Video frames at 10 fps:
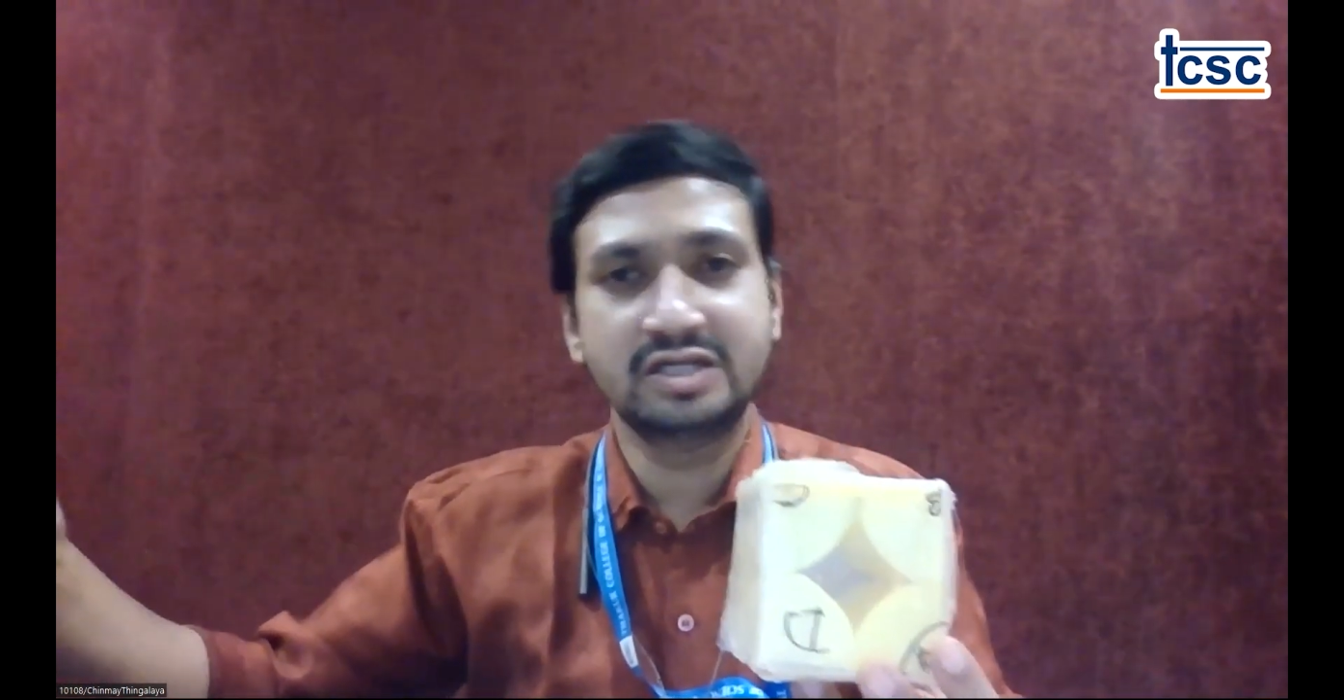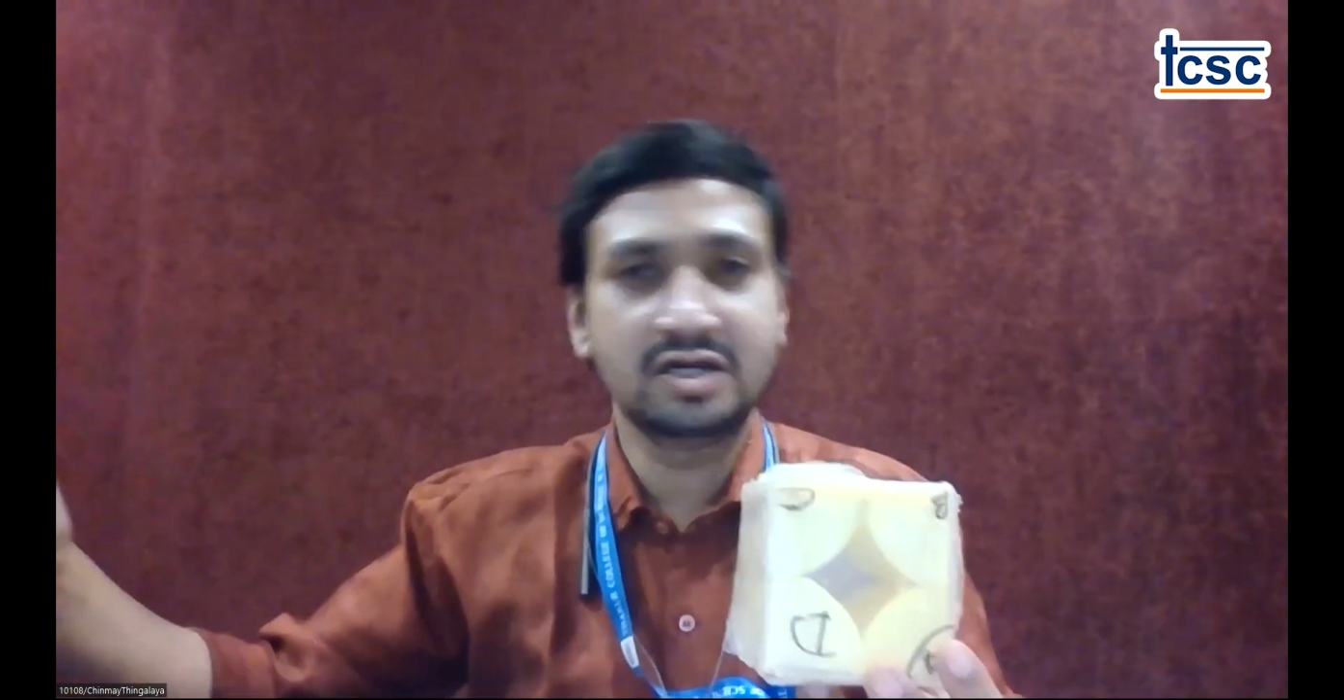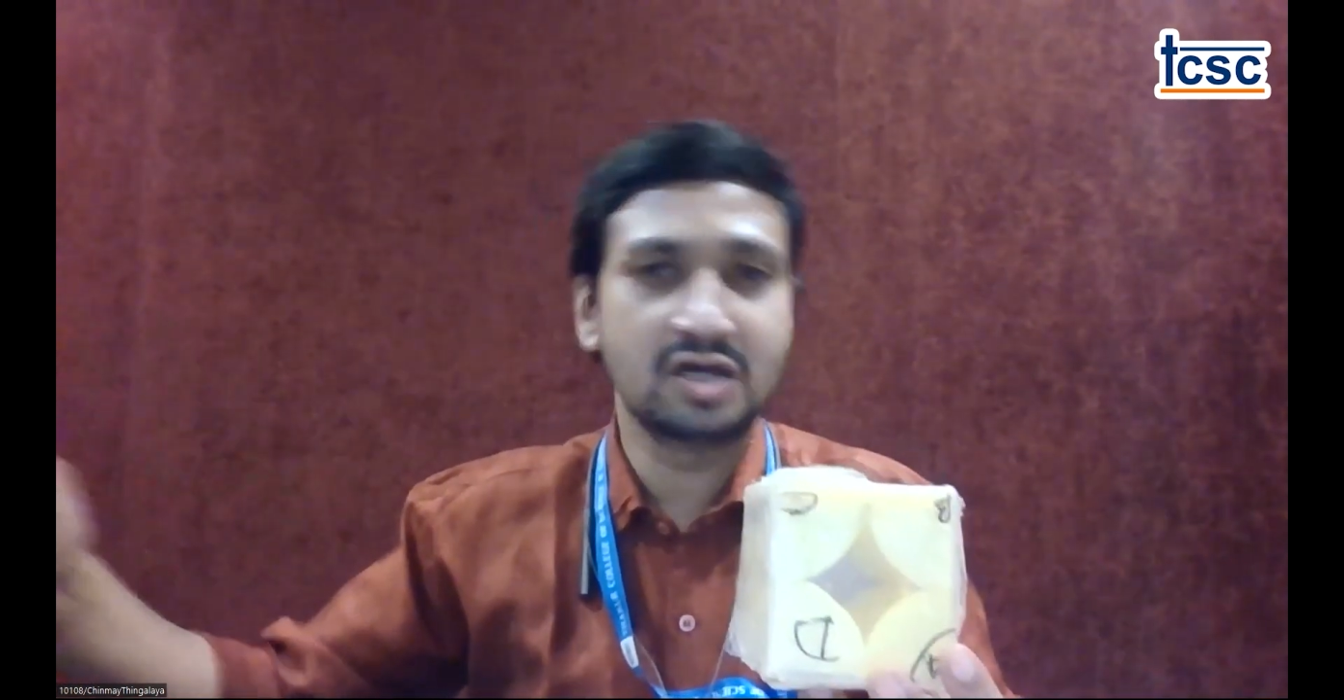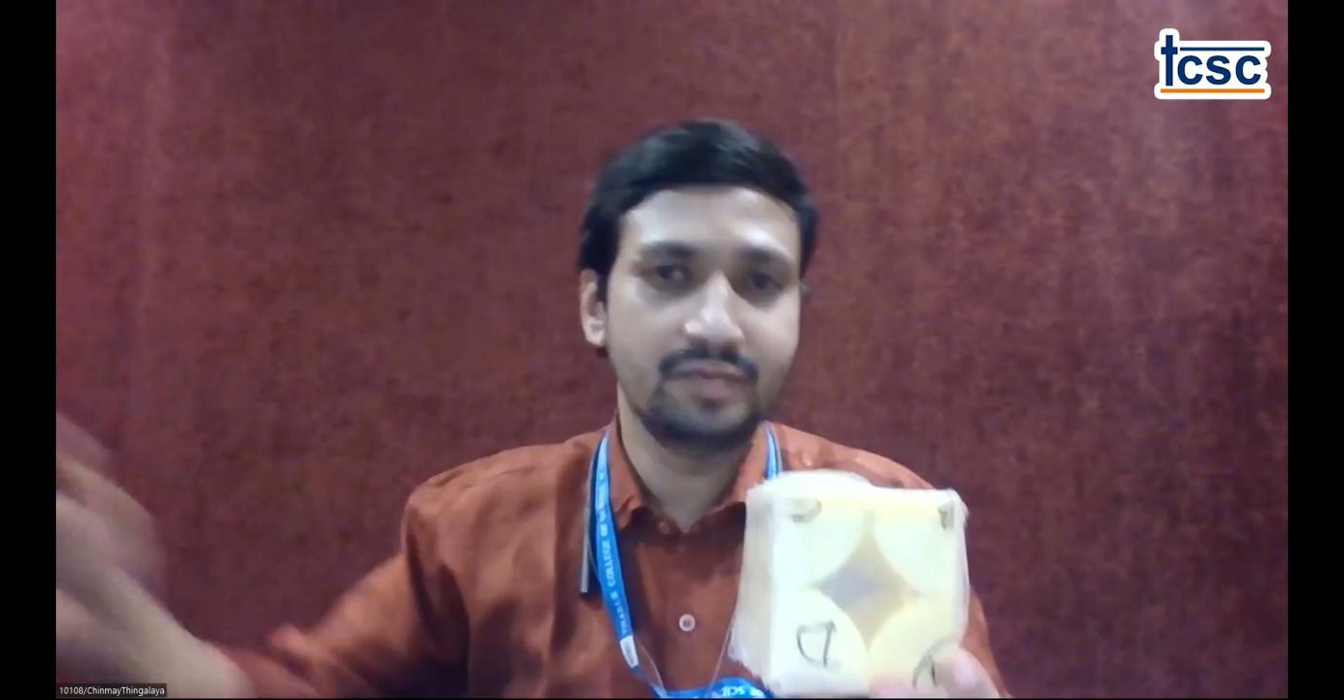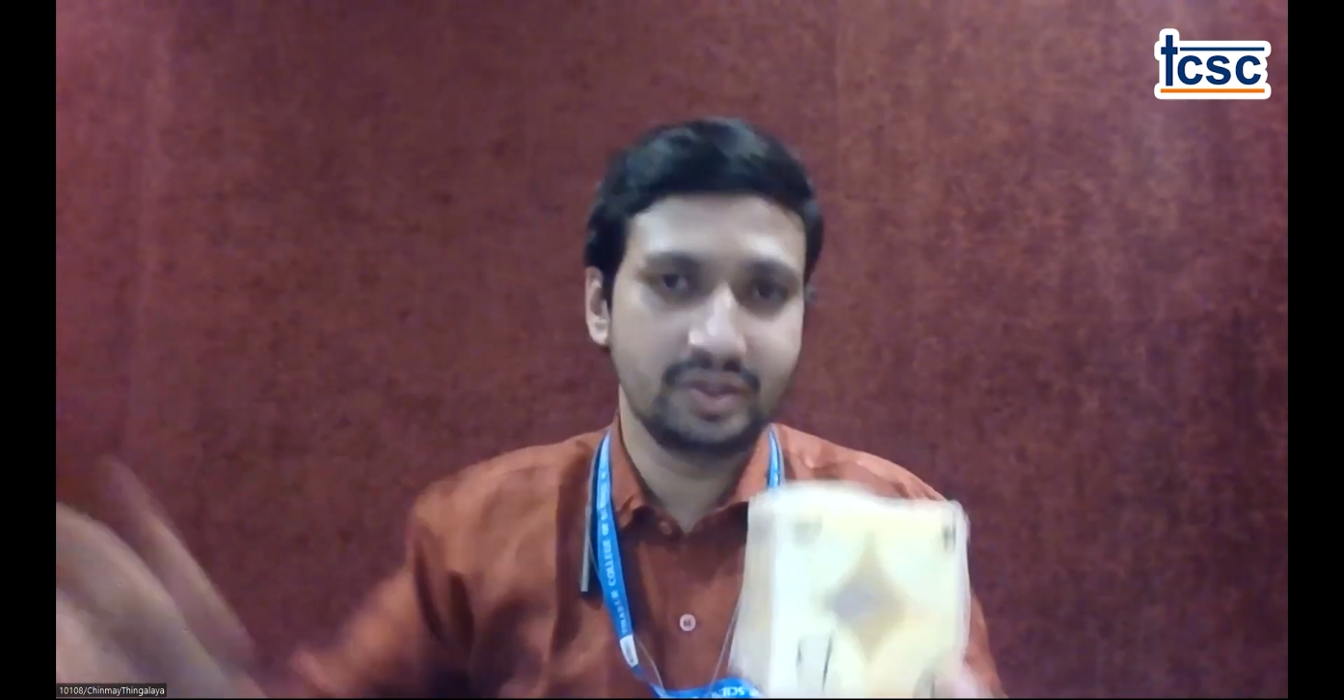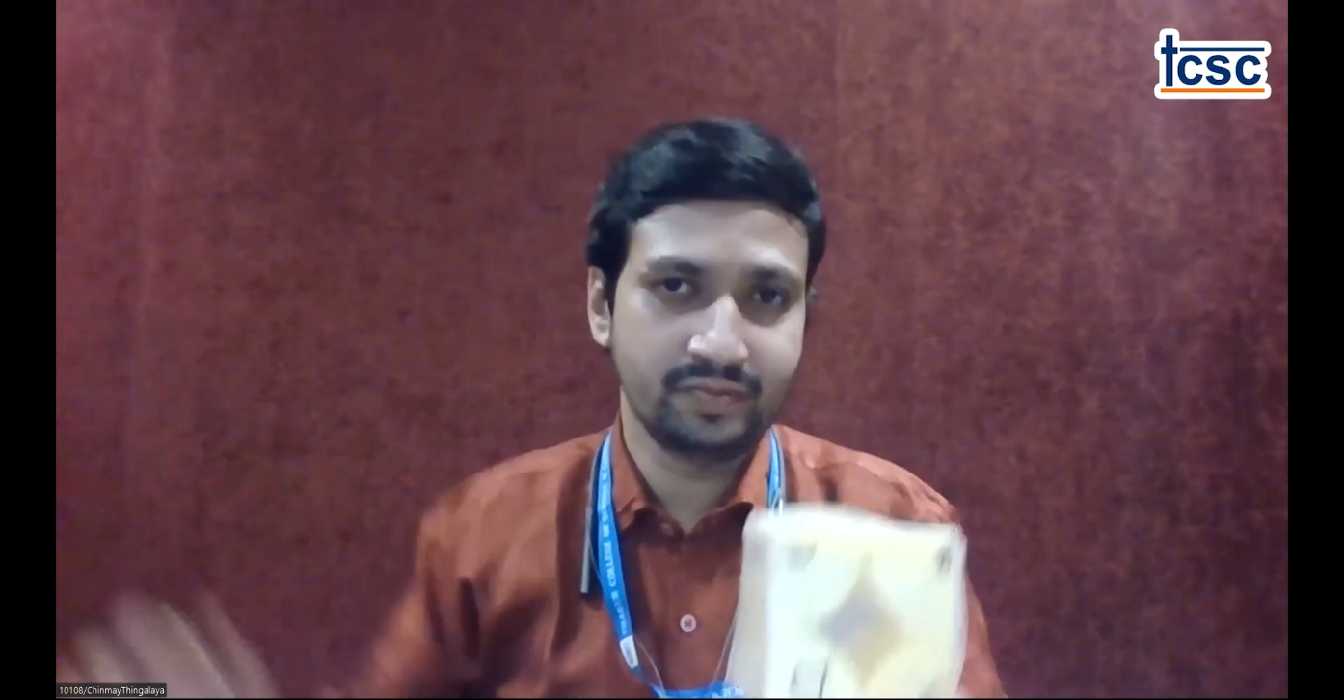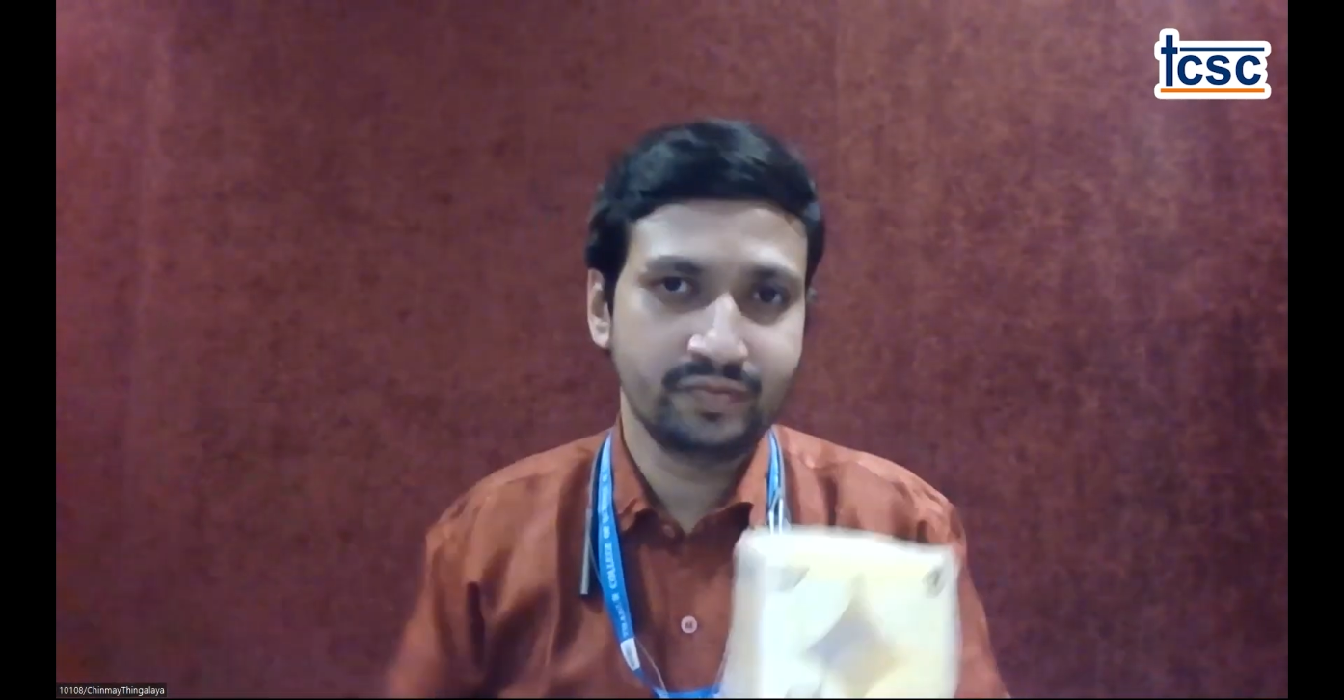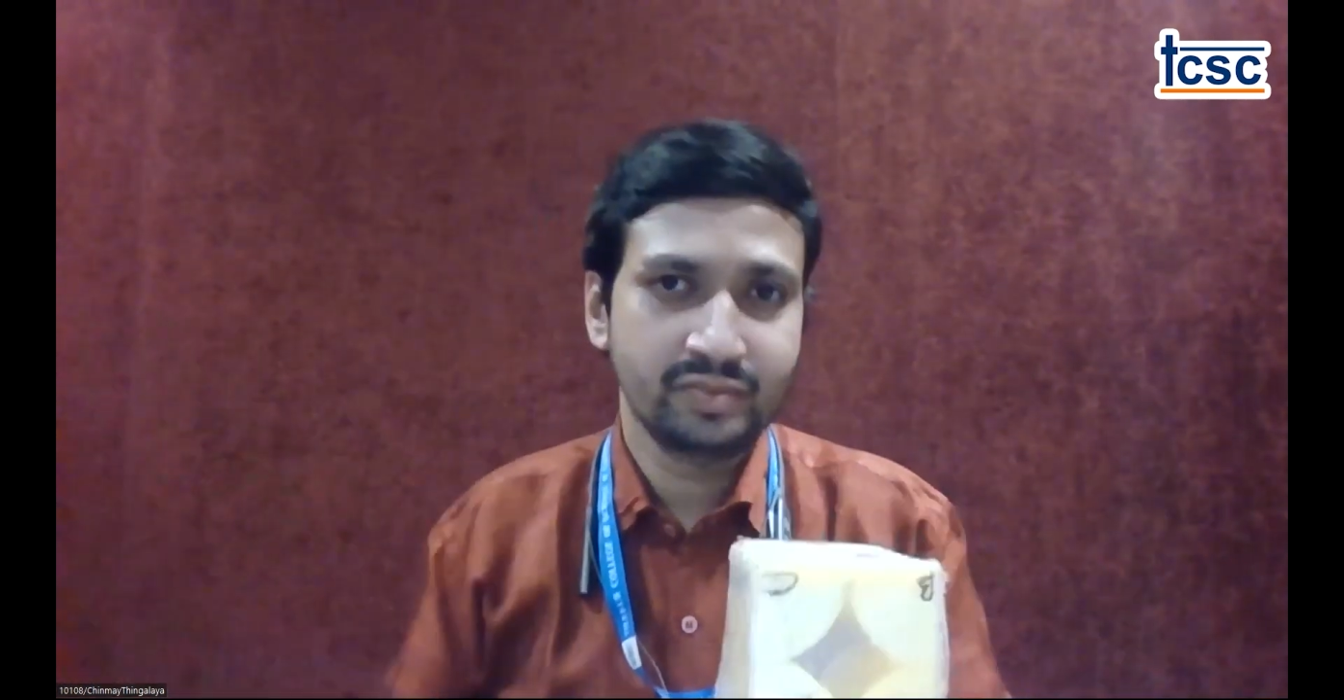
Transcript: that are coming.